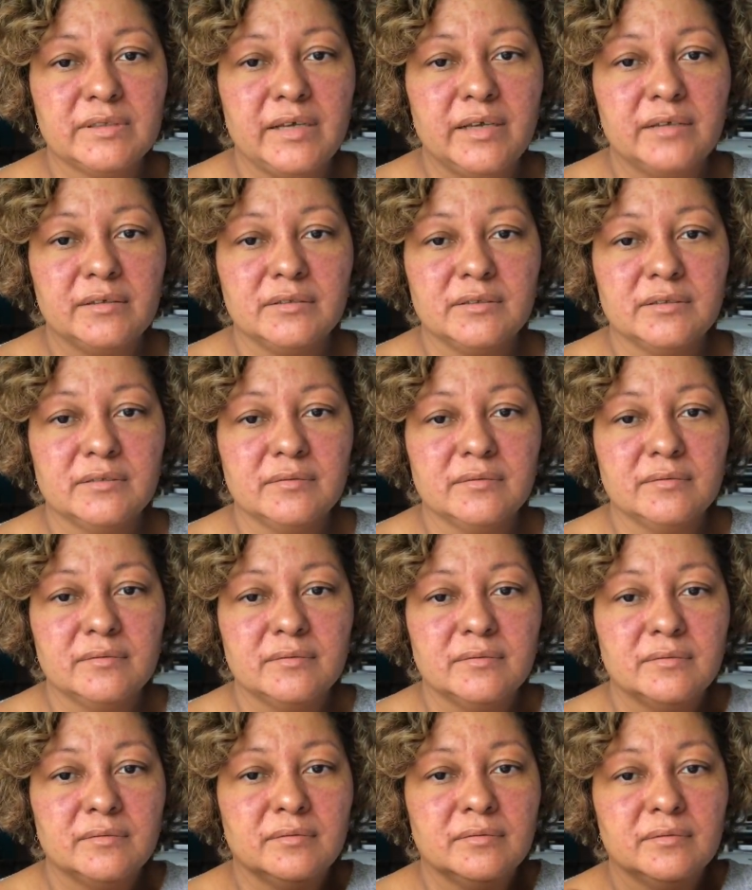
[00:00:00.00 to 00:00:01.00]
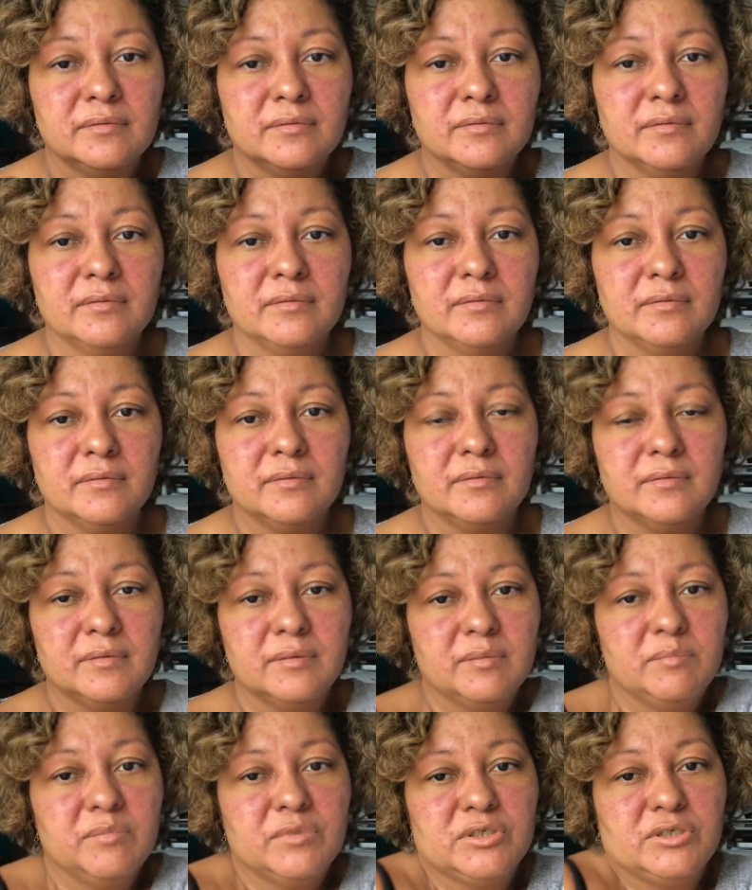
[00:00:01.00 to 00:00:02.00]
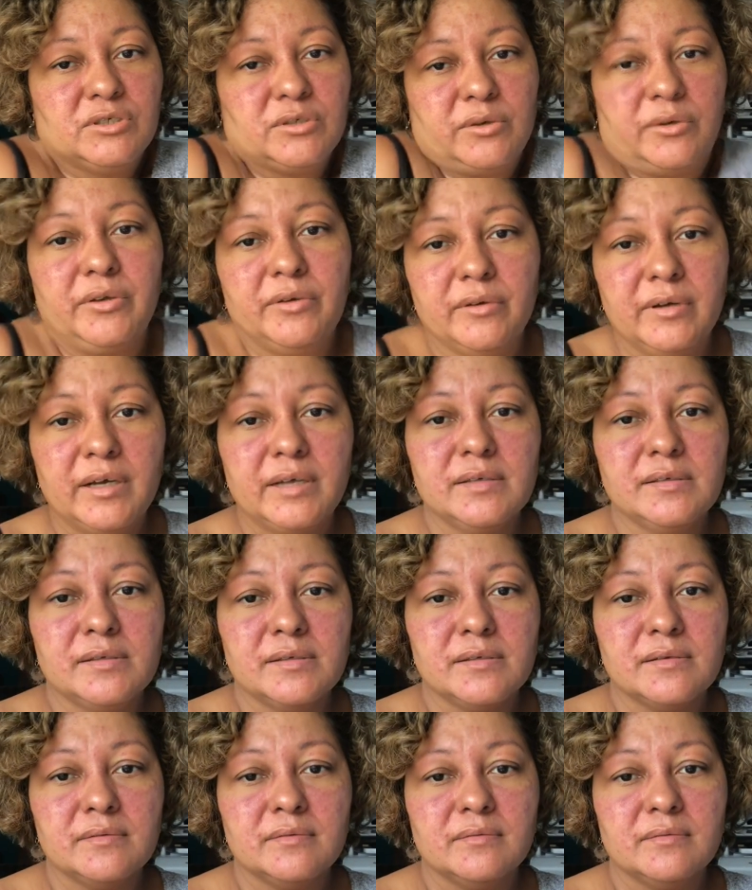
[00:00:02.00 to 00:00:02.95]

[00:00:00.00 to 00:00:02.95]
end. I'm gonna show you guys.